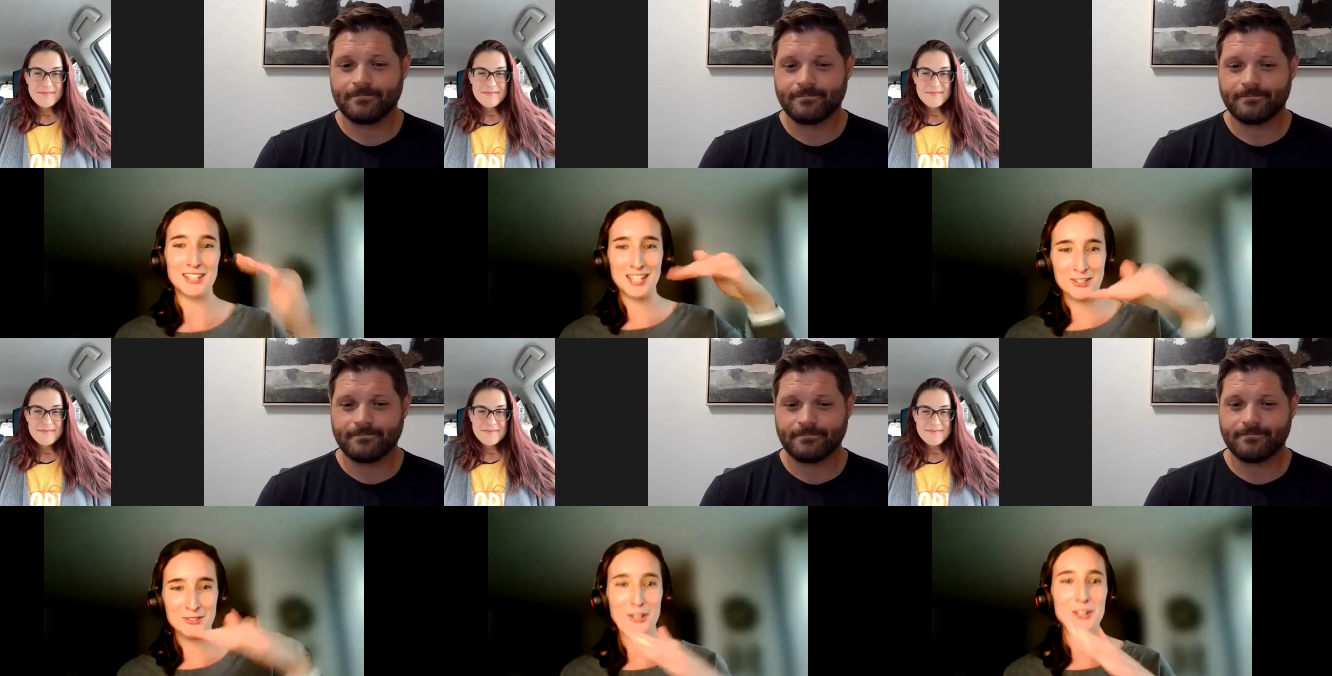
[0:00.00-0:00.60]
Speaker 1: It's like a
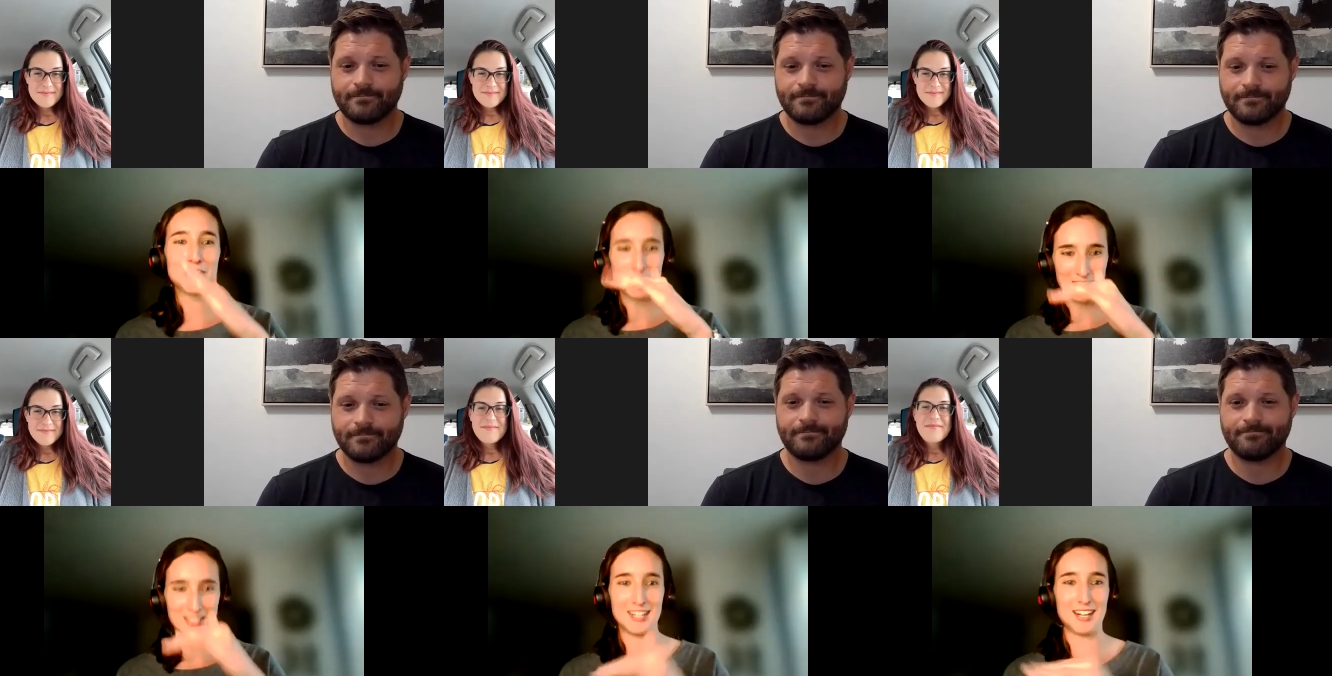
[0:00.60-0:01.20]
roller
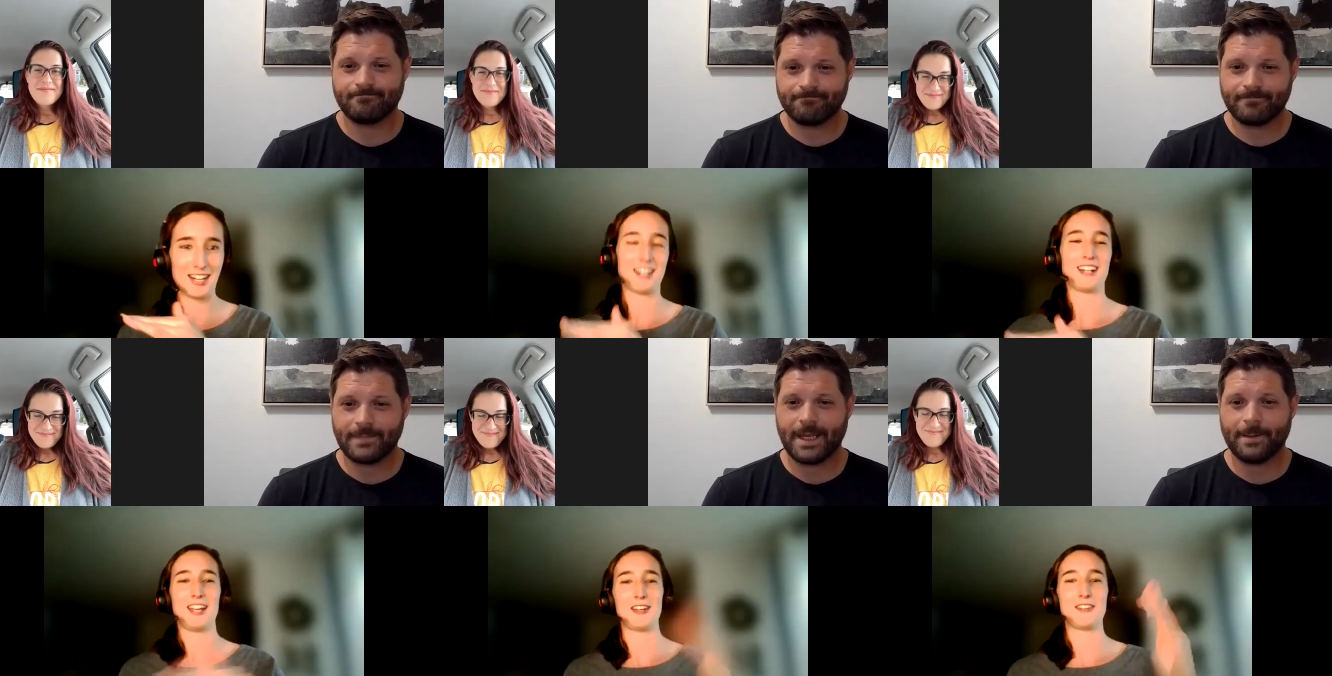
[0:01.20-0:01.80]
coaster
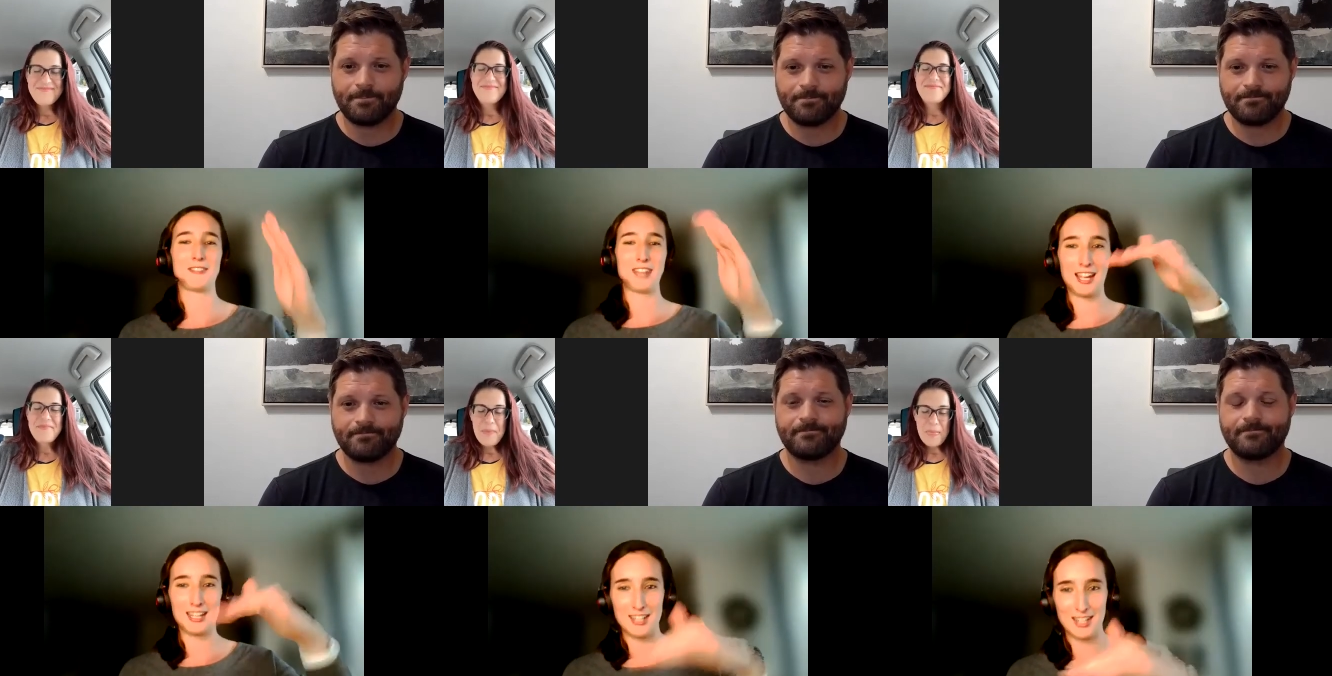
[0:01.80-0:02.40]
of
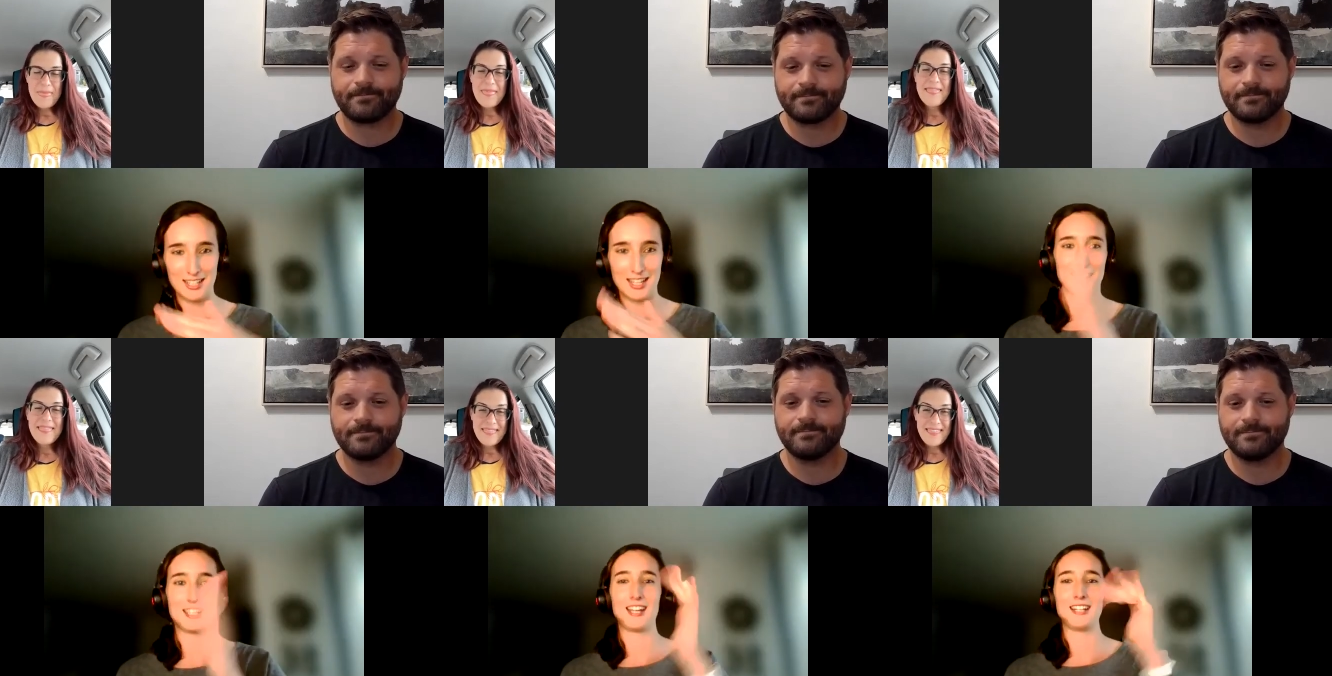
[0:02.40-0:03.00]
kind, not
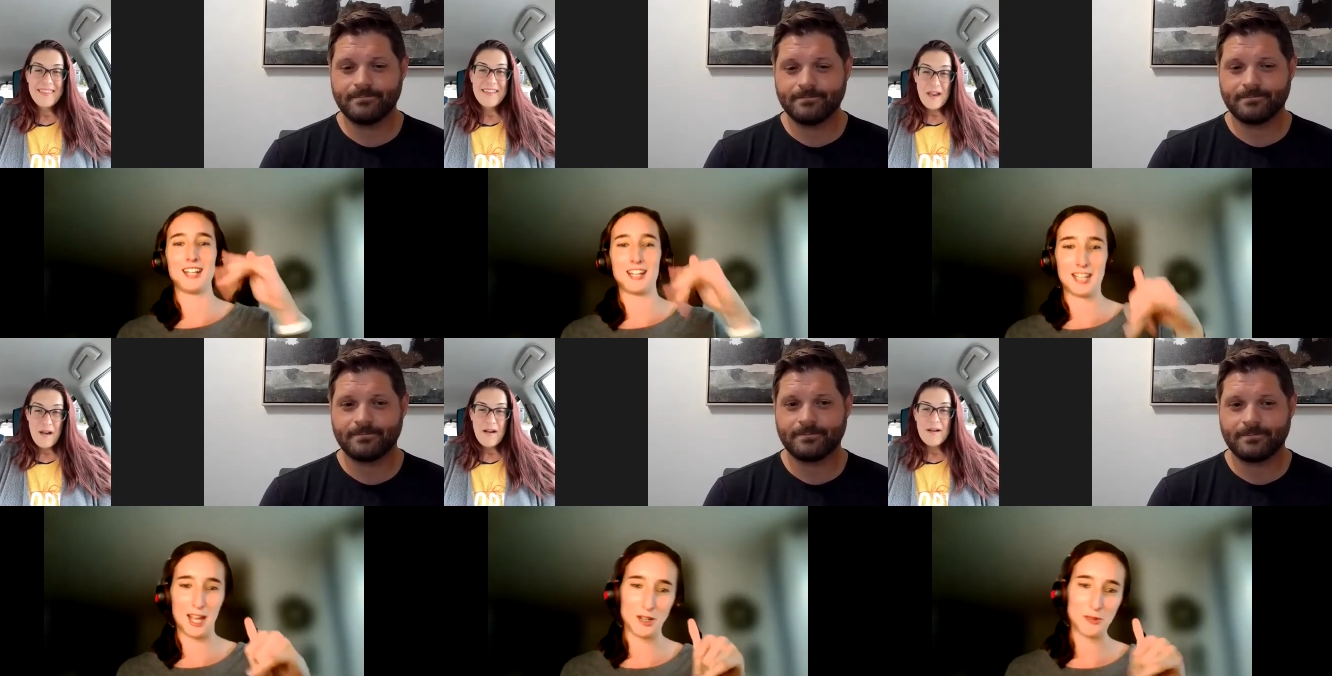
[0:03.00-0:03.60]
kind, kind, not
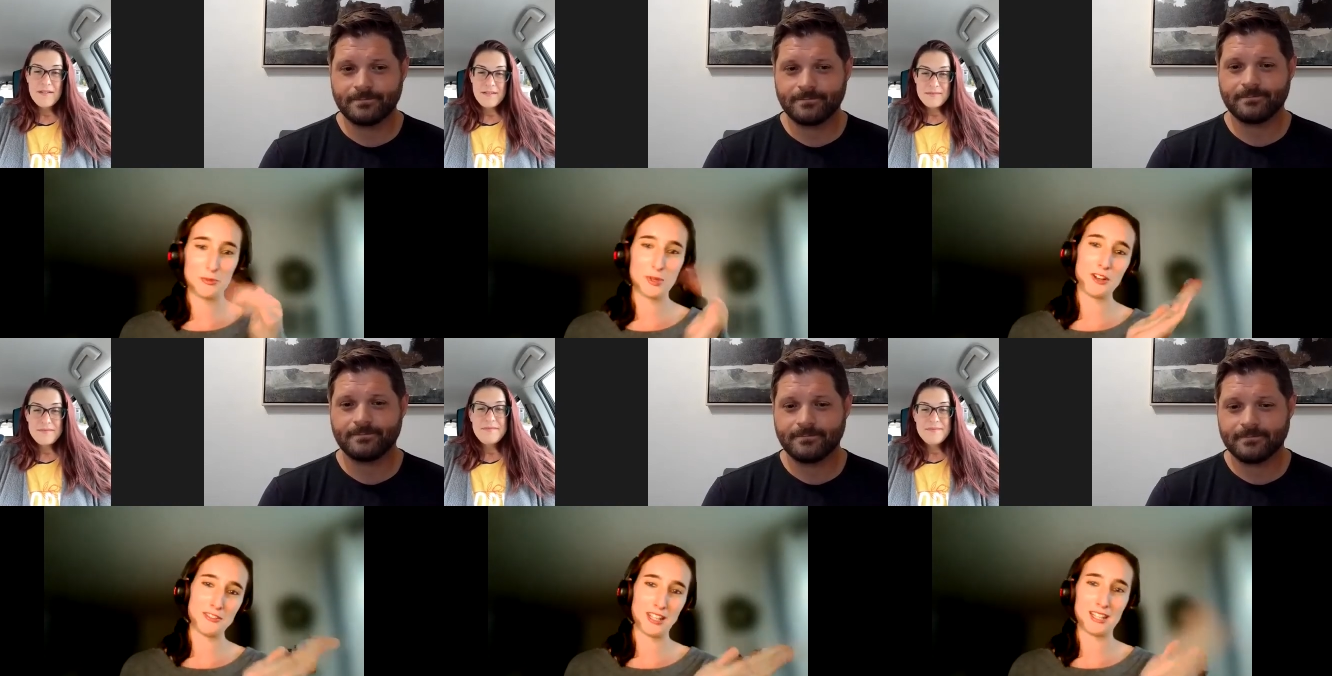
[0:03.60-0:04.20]
kind,
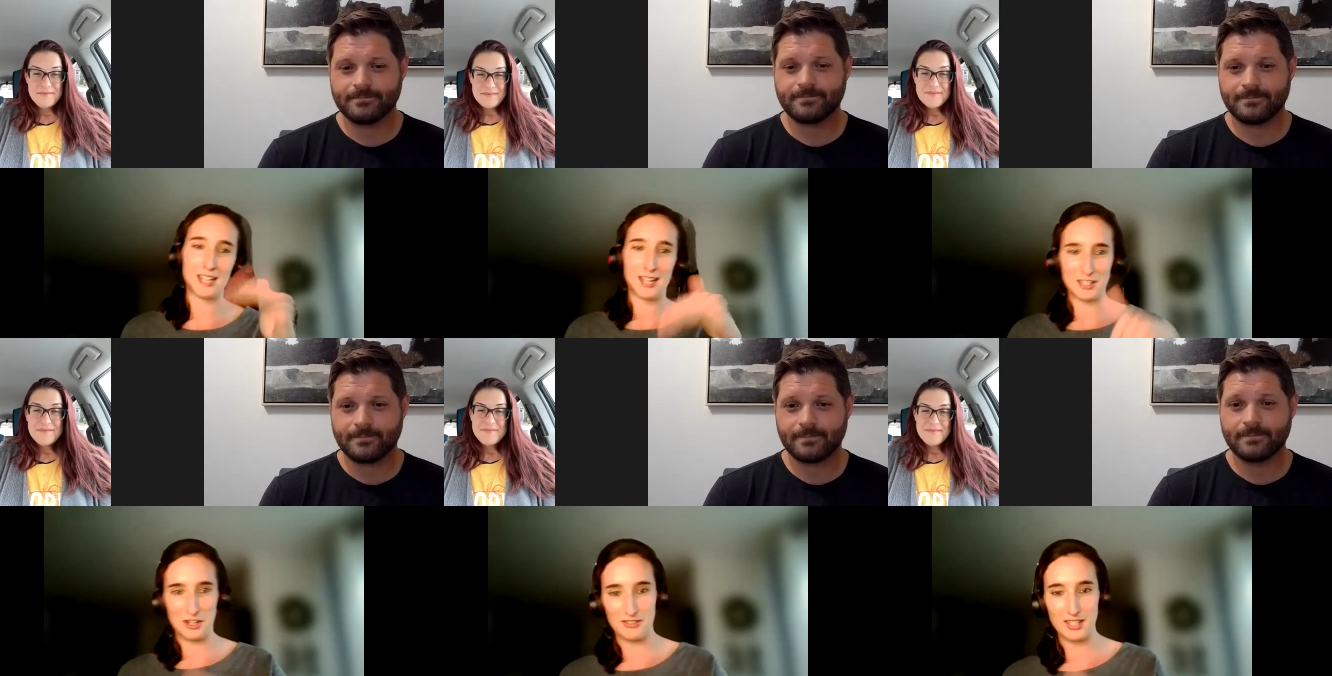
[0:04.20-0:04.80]
COVID, not
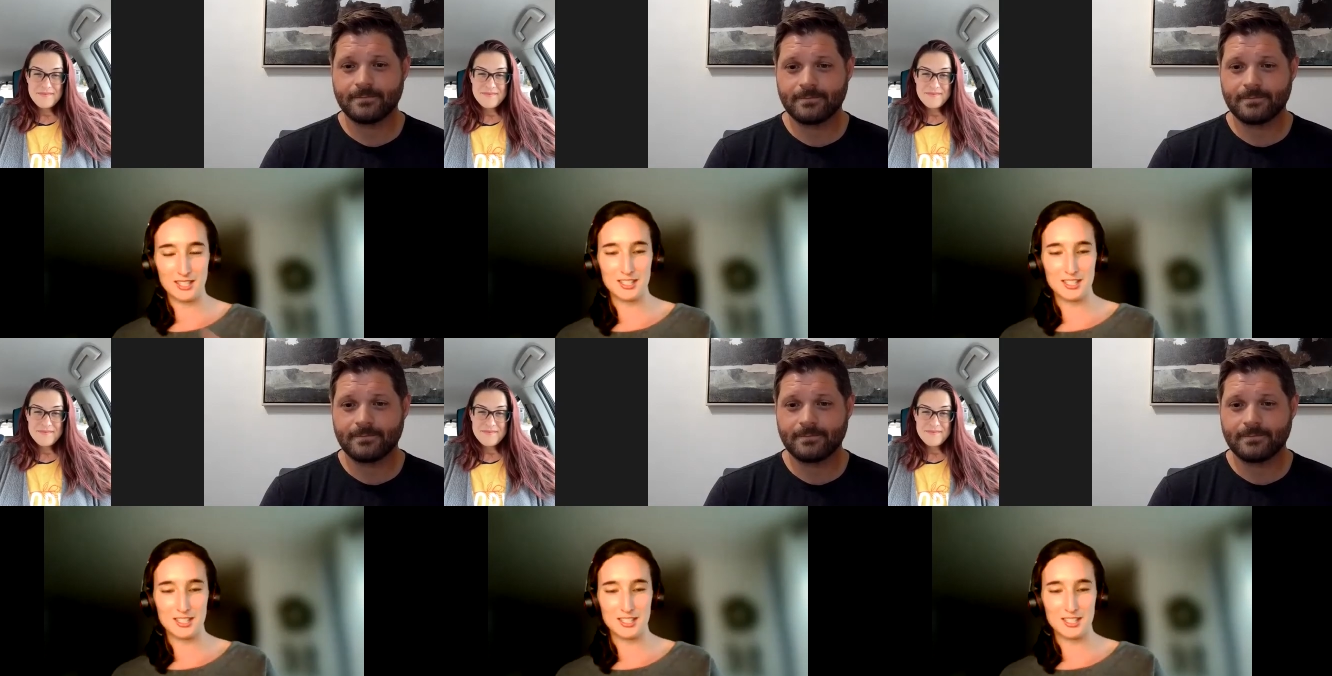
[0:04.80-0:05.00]
COVID.